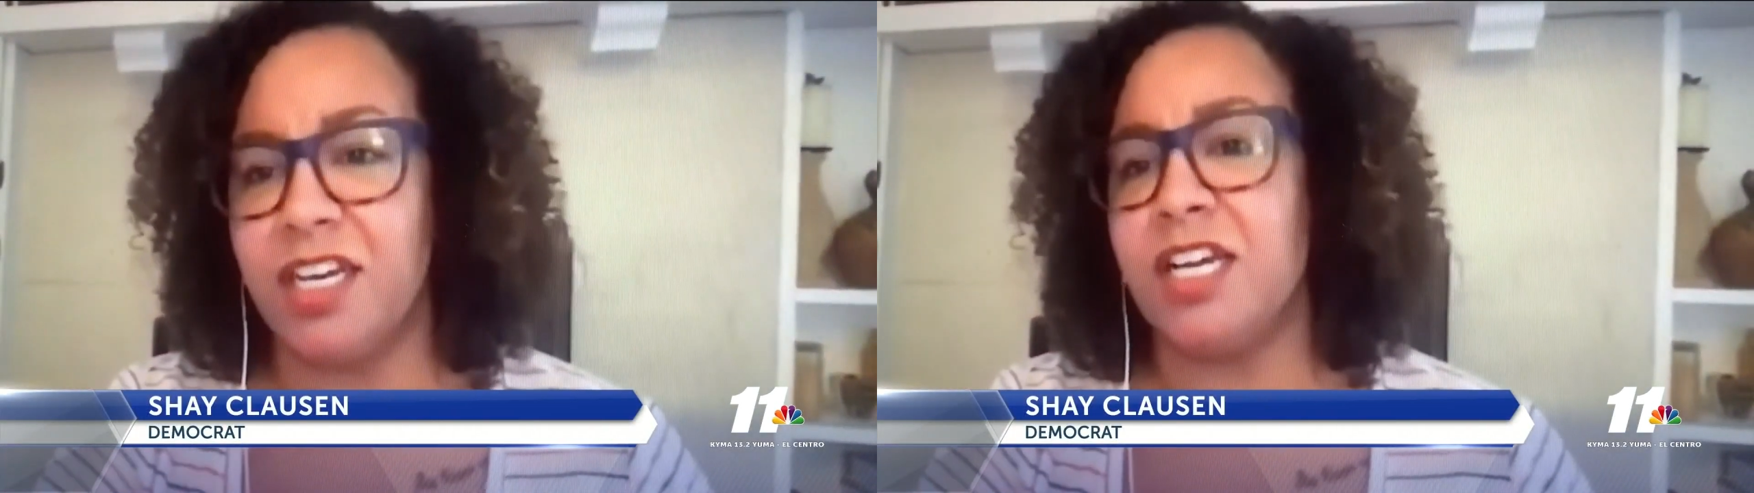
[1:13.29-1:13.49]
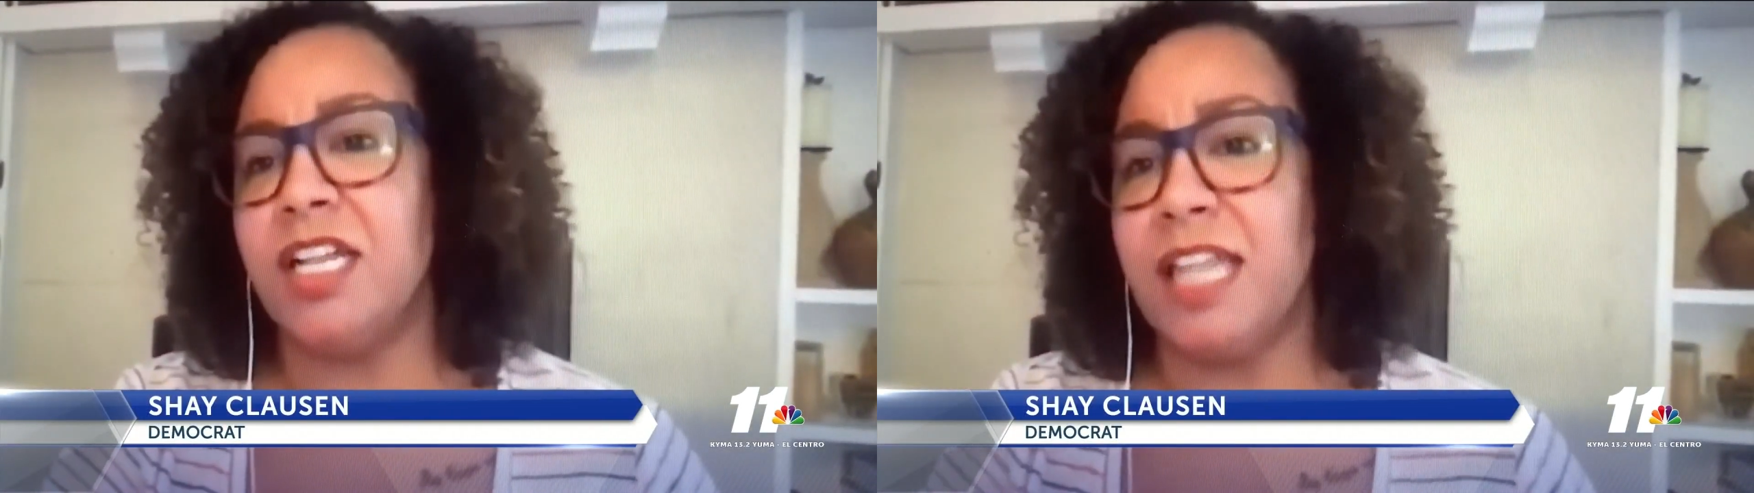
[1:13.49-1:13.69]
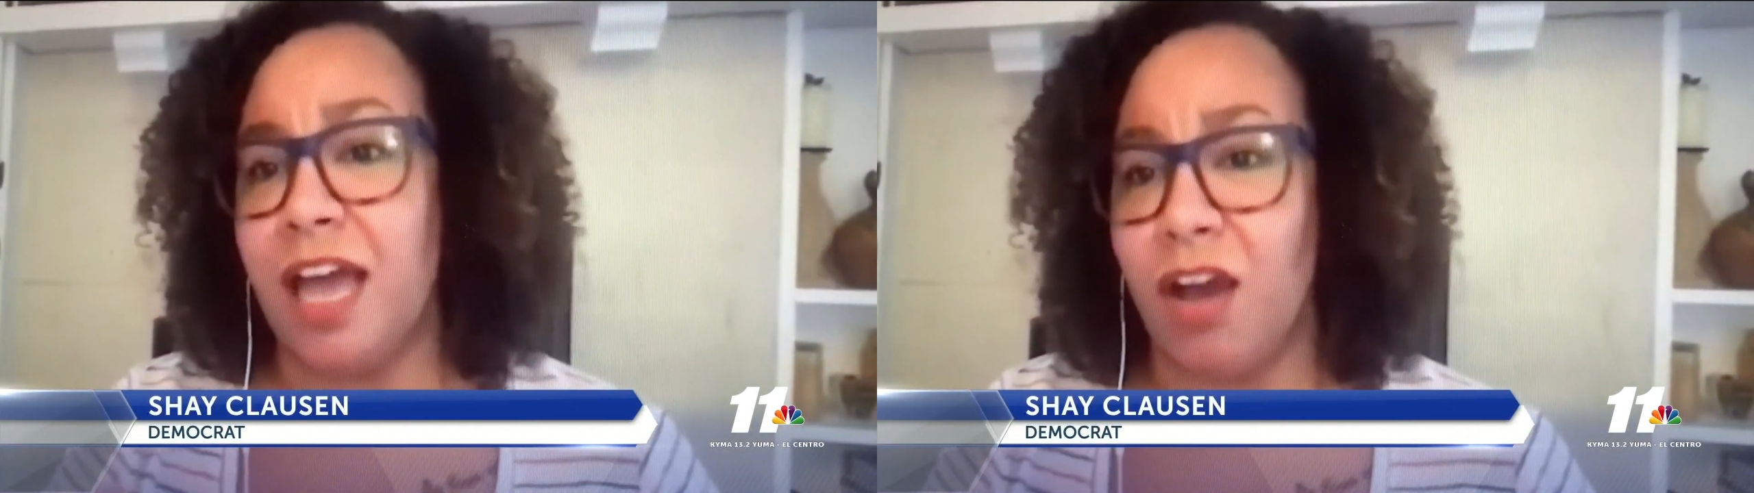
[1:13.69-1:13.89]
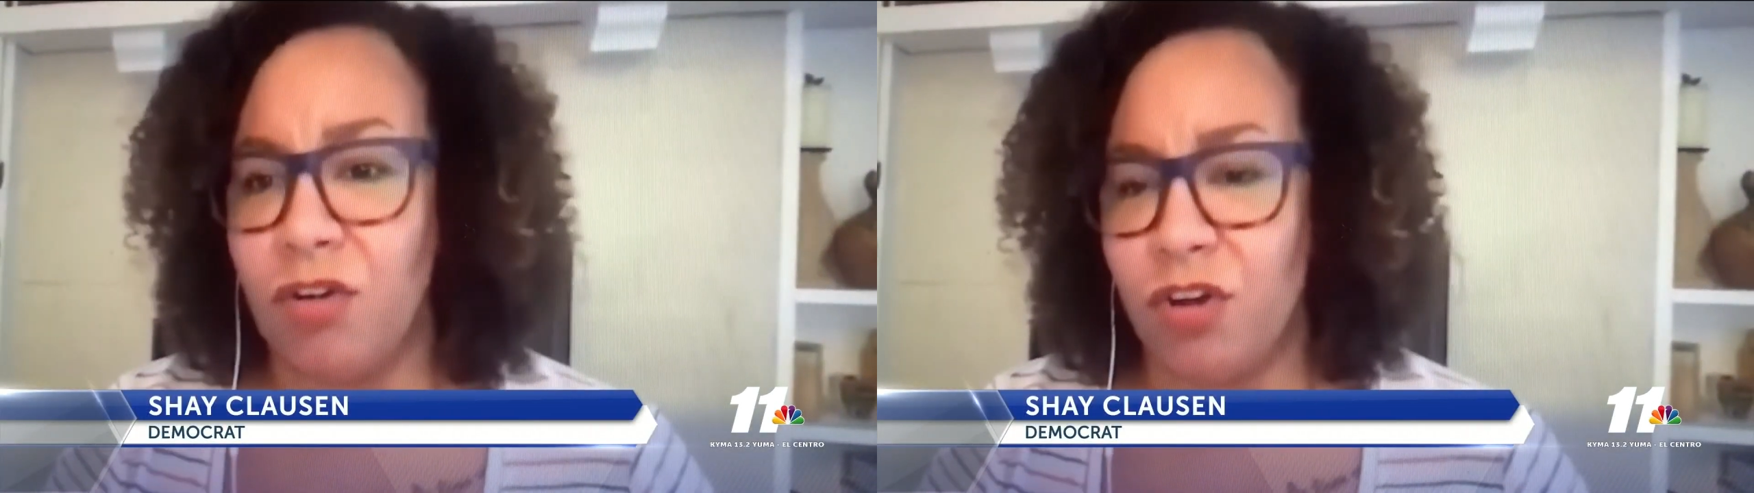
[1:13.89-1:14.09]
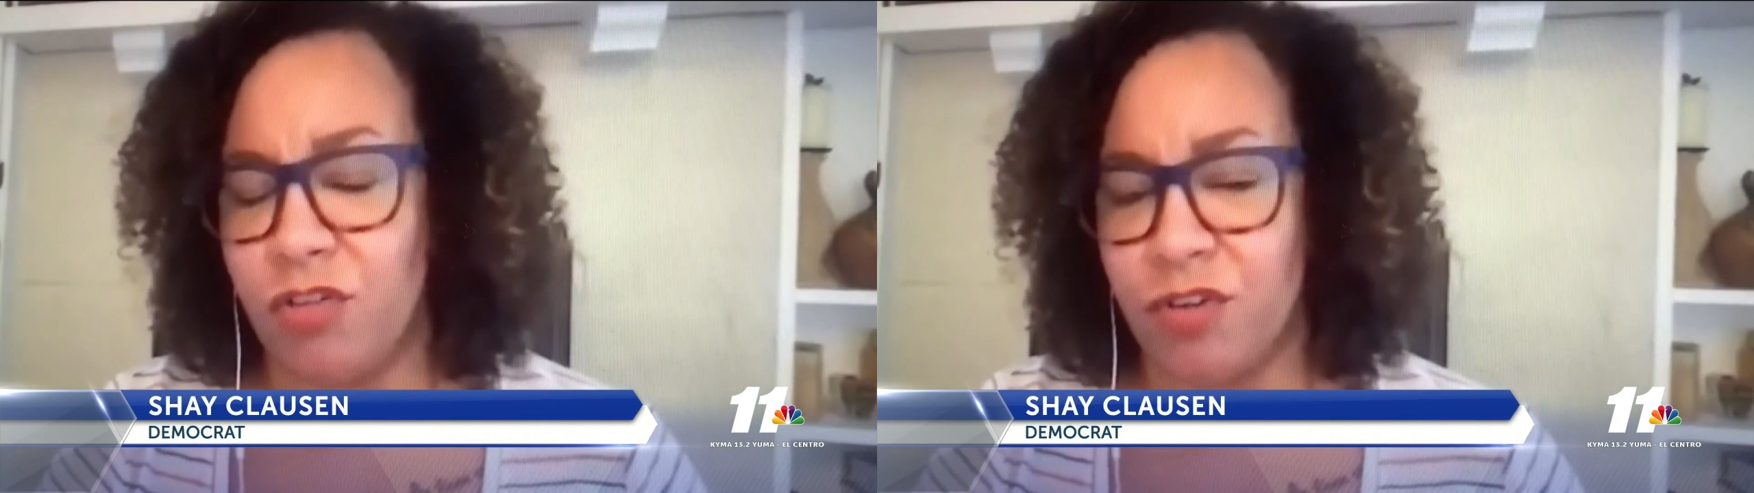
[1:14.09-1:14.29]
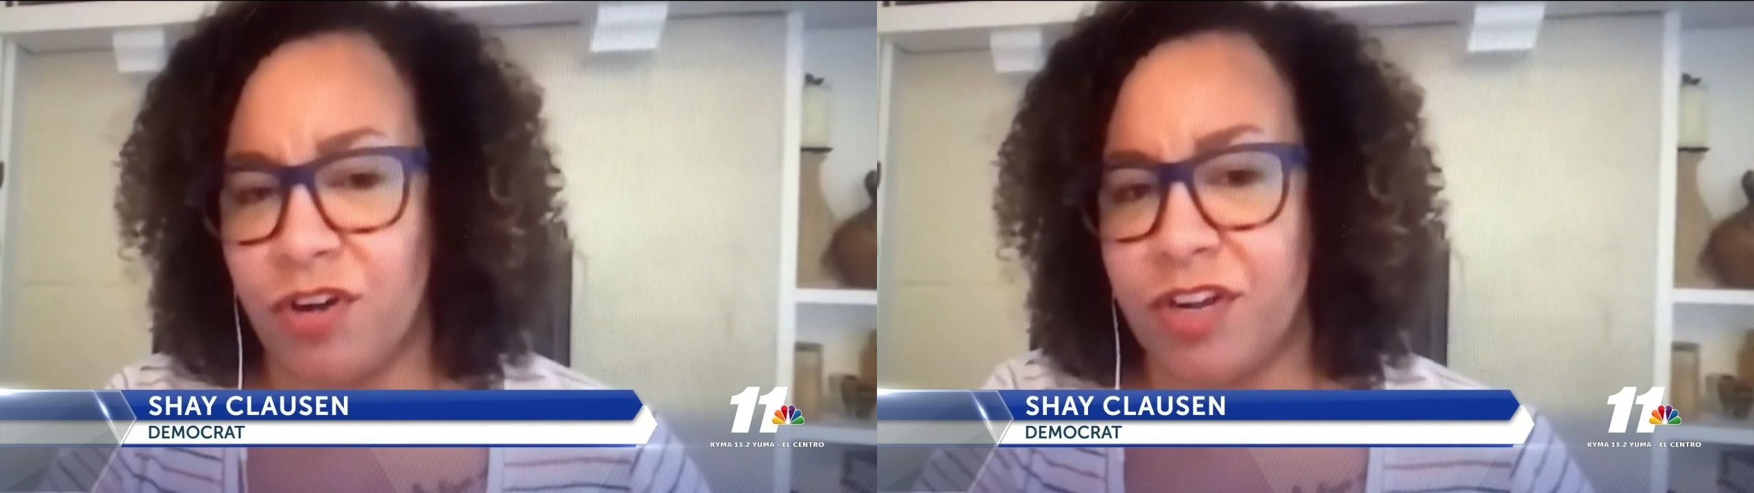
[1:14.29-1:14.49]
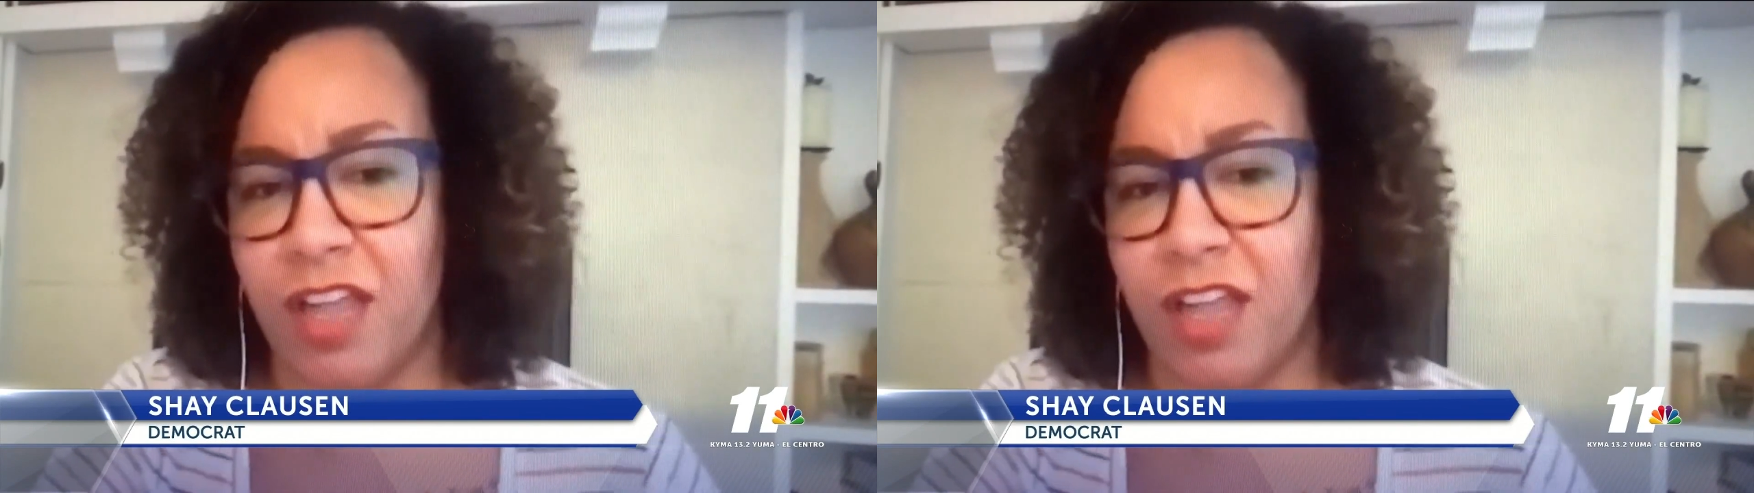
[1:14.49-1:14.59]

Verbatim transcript: a, cloud over